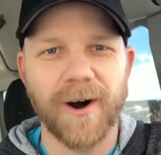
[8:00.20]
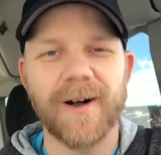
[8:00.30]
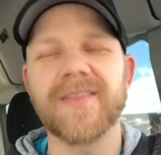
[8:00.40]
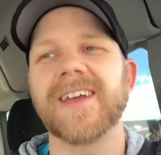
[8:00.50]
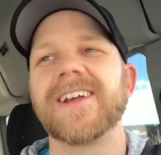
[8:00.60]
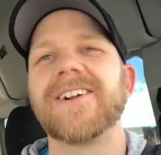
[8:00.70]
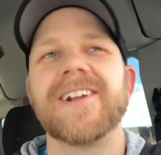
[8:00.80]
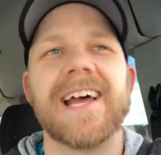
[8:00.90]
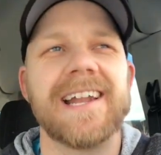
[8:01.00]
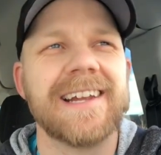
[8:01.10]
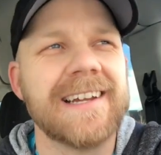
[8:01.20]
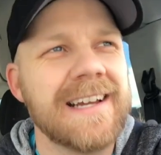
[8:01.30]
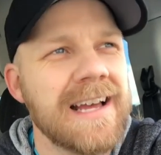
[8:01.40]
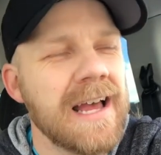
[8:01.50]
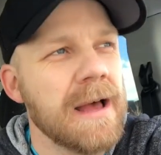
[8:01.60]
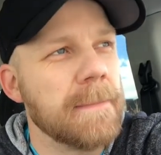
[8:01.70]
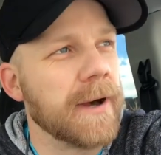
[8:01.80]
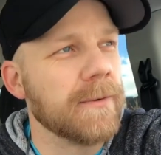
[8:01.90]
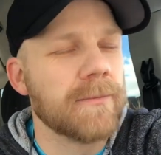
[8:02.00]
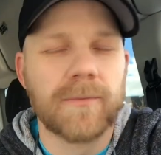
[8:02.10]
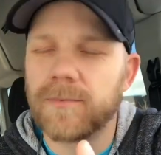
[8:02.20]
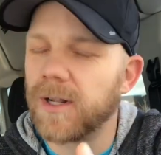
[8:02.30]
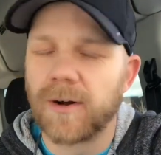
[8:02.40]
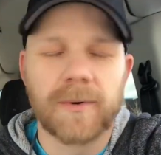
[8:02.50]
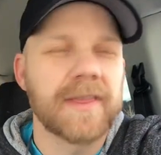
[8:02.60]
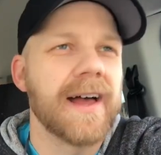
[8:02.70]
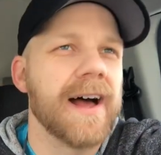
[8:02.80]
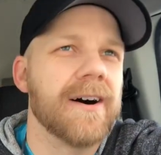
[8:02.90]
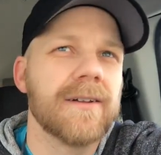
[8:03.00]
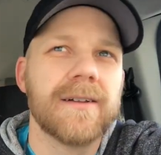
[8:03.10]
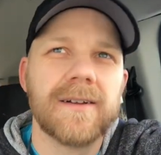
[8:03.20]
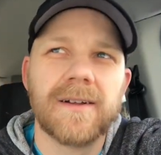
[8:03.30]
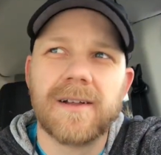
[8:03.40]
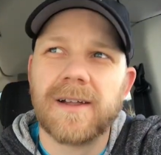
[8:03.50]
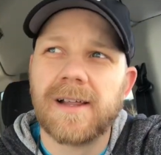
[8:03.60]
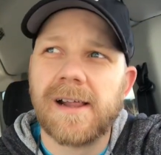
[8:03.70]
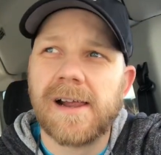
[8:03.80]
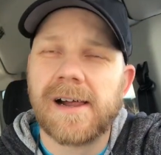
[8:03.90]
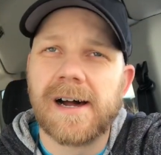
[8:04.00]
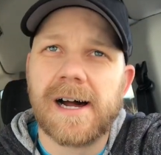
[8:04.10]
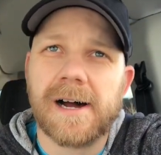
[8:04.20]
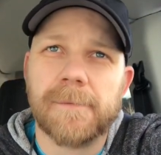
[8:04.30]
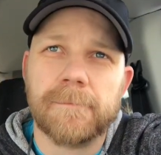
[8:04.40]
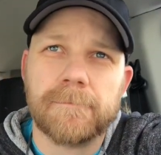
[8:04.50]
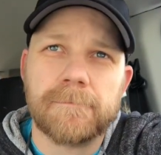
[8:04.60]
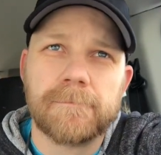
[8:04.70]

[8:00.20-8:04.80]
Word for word: on the internet. But, you know, what the hell. Um,